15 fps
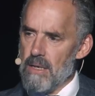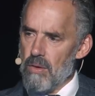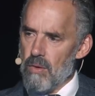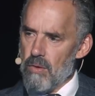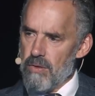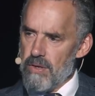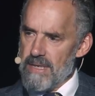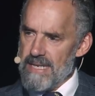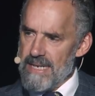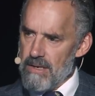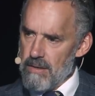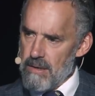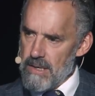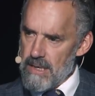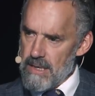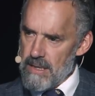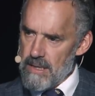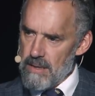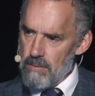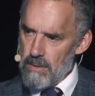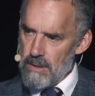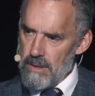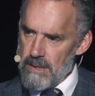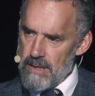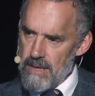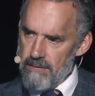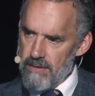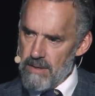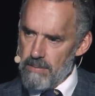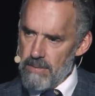or the tyranny that will
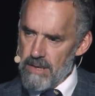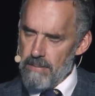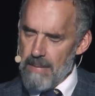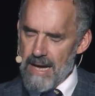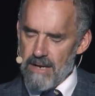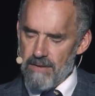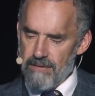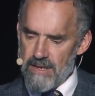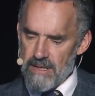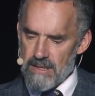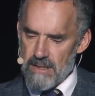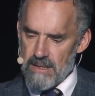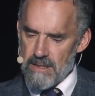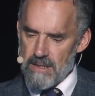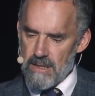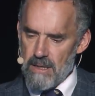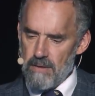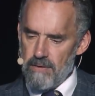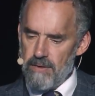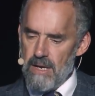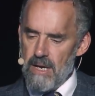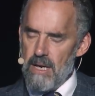inevitably manifest itself